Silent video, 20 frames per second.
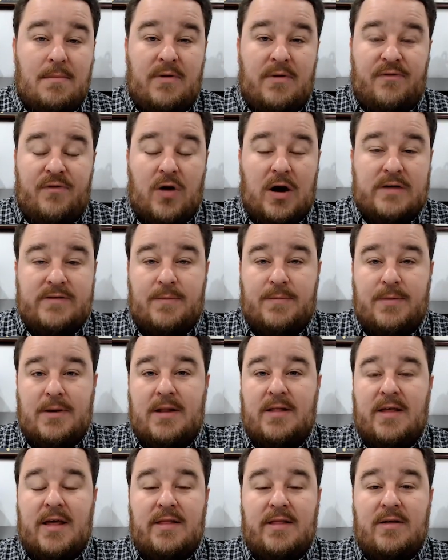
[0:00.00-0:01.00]
Before I jump
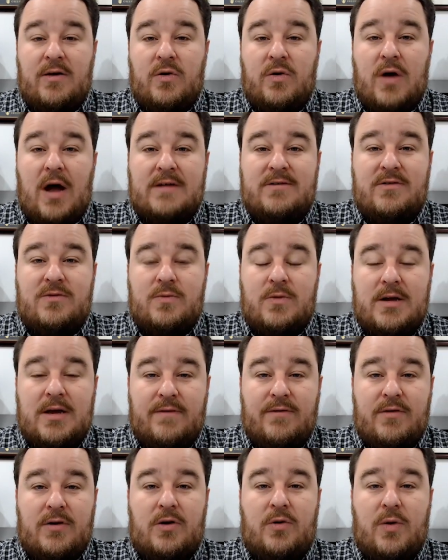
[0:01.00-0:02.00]
into that though, I just want to
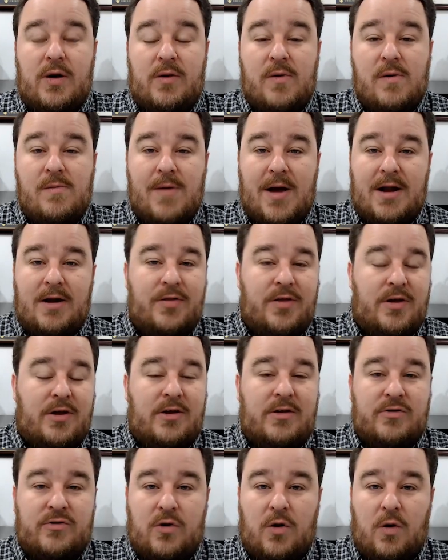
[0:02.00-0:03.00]
give you a quick reminder that you
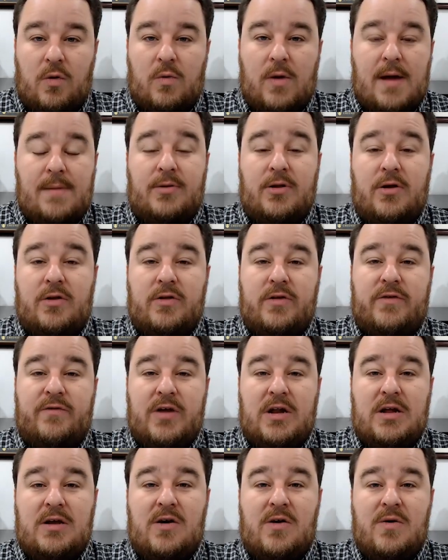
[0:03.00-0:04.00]
can scroll right below this
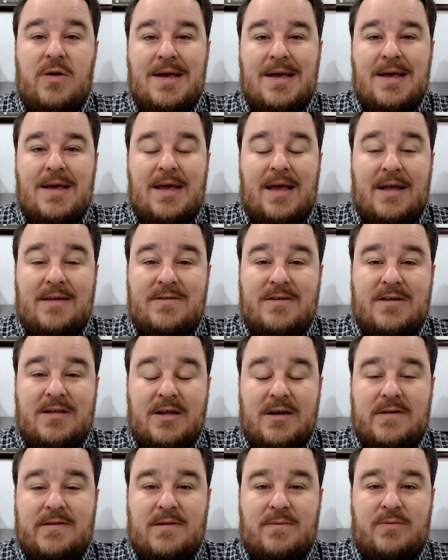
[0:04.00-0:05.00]
video and just
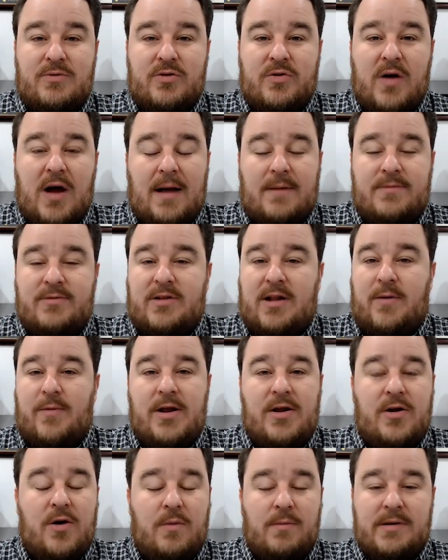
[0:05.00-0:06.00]
click subscribe, so that way
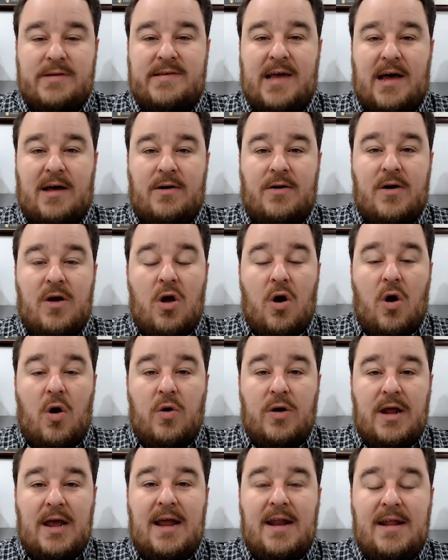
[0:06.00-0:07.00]
you don't miss out
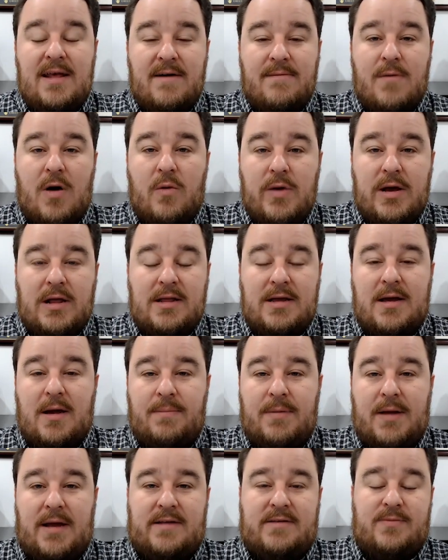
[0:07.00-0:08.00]
on any of my weekly
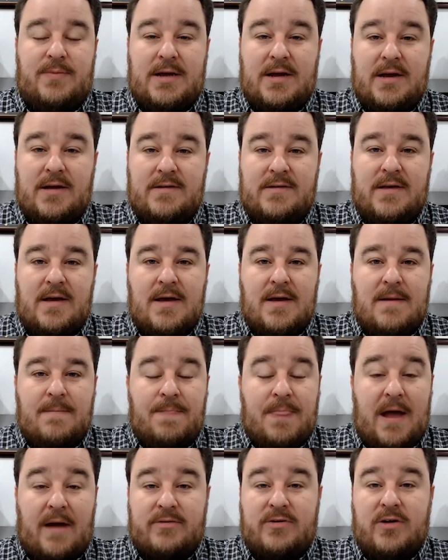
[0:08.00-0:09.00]
updates, because
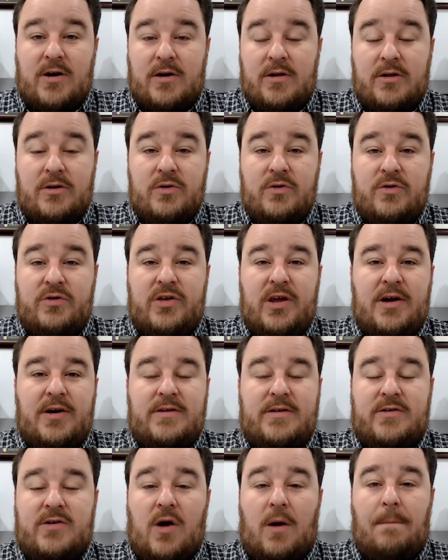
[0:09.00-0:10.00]
I've started a new
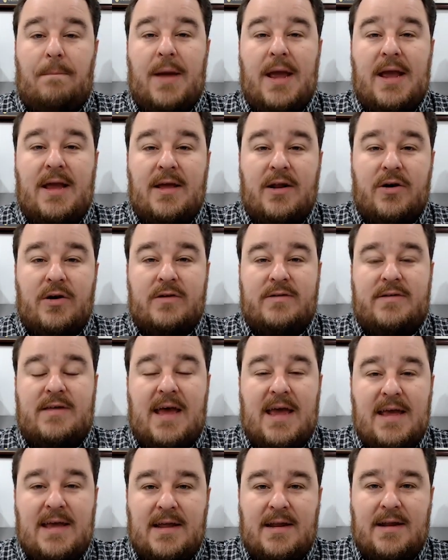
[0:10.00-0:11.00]
series called Bank It or
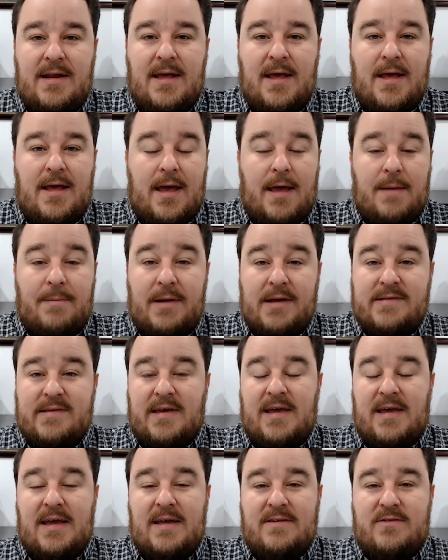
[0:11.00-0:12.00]
Tank It, and
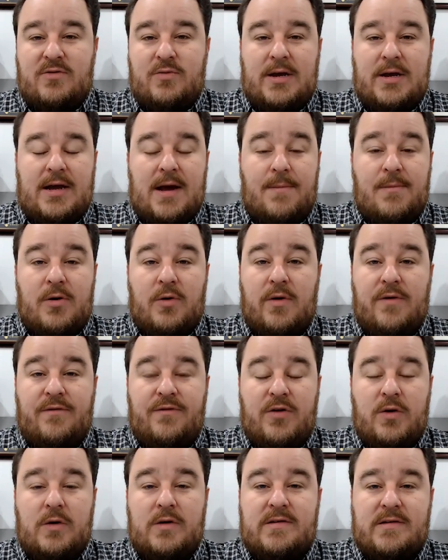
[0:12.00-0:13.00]
basically each week I'm going to
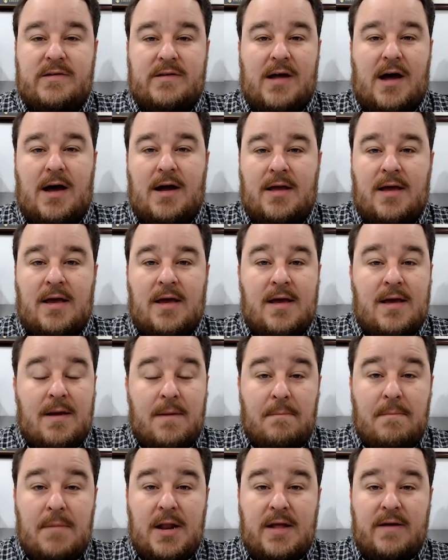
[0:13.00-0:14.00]
review a stock,
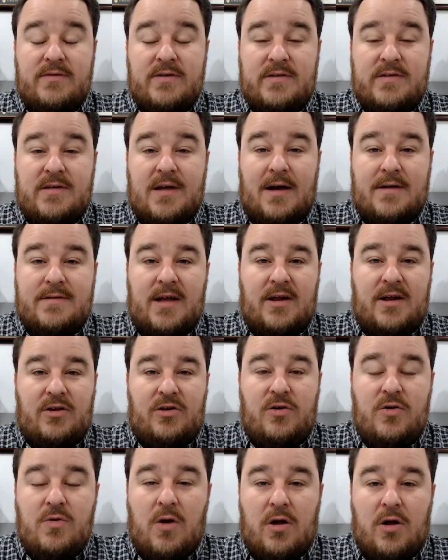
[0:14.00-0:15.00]
many of the stocks that
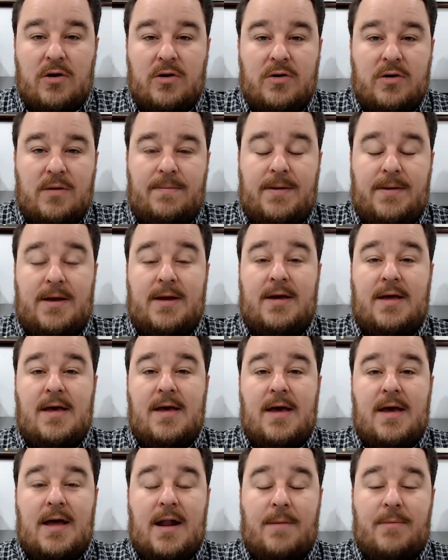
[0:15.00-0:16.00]
you all are going to pick.
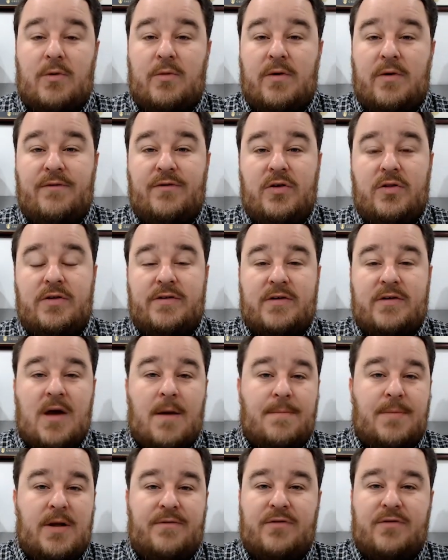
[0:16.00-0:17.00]
I'm going to review this
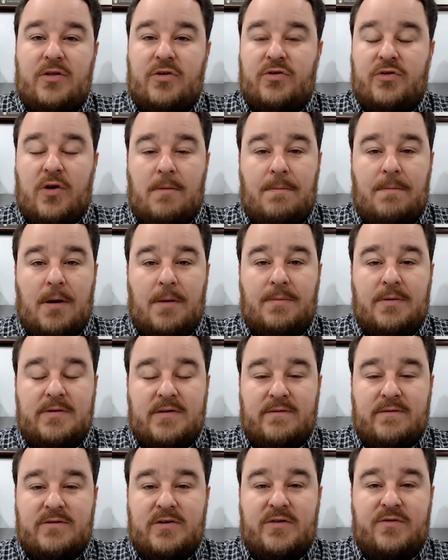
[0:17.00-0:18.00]
company for the sole
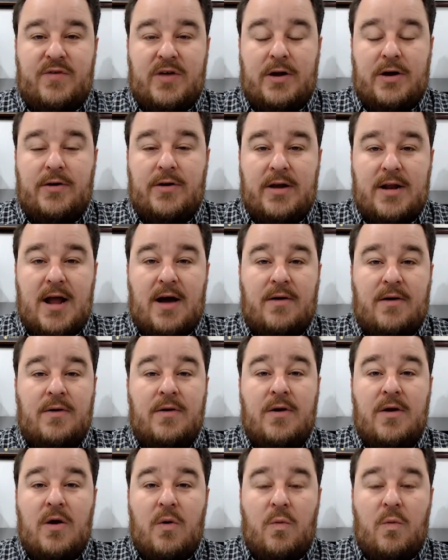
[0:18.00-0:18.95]
purpose of just figuring out